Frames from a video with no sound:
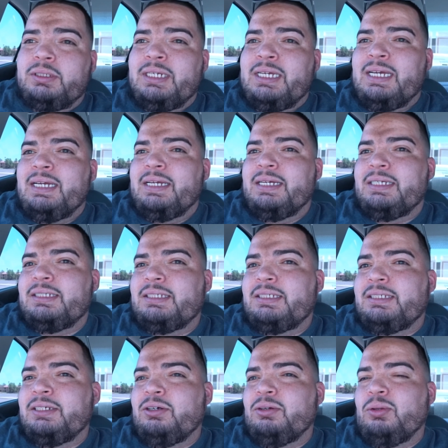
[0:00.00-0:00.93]
Knee is
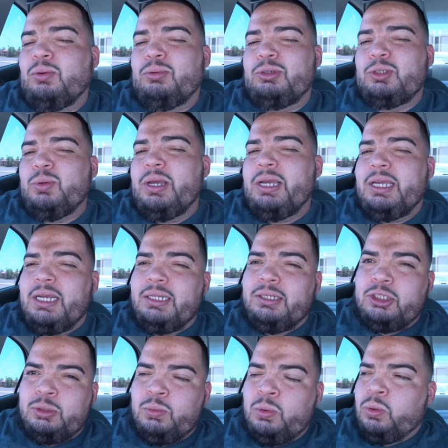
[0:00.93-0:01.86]
still a little tweaky
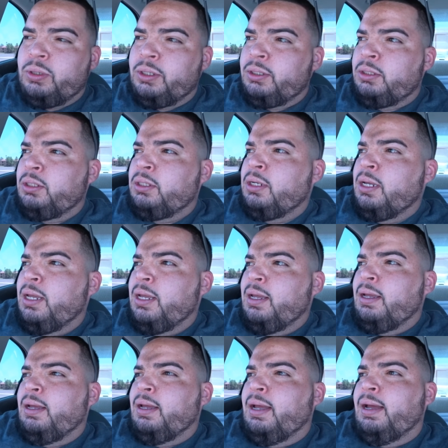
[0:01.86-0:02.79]
this morning,
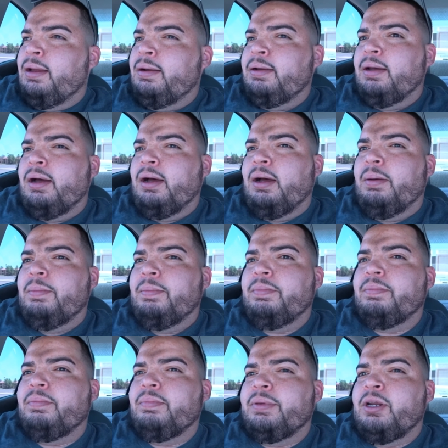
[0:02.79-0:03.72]
and
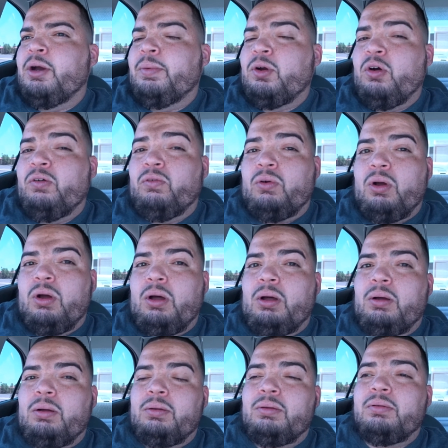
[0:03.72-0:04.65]
you know, but
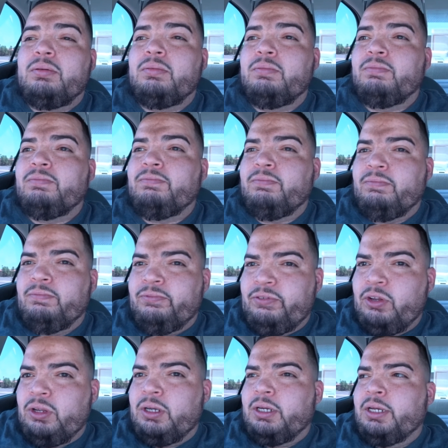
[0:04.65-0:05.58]
overall,
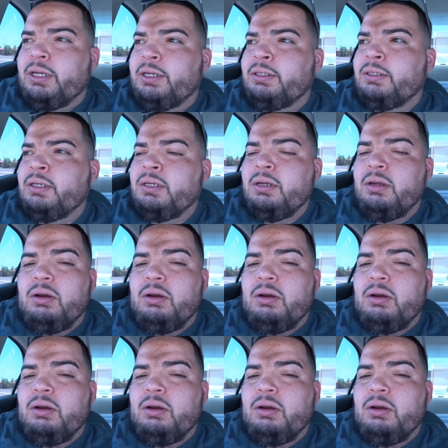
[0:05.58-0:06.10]
feeling good.